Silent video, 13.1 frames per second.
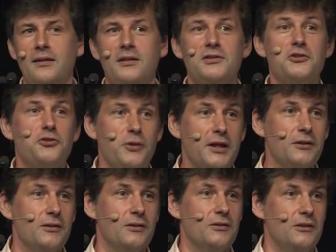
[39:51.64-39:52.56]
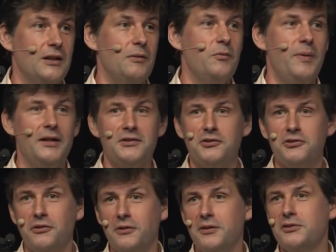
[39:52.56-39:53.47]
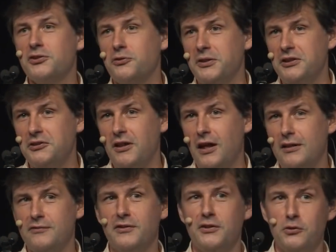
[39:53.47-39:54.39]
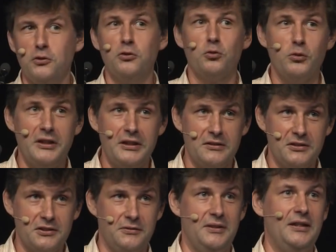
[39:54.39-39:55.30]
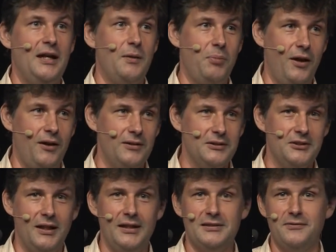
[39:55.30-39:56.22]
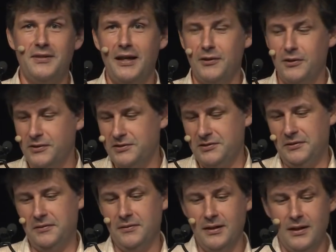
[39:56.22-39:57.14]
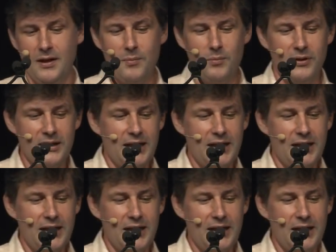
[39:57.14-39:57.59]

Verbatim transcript: There's a trigger alert. I'm about to show you a screenshot of a Google Reader screen. I apologize if that hurts you. But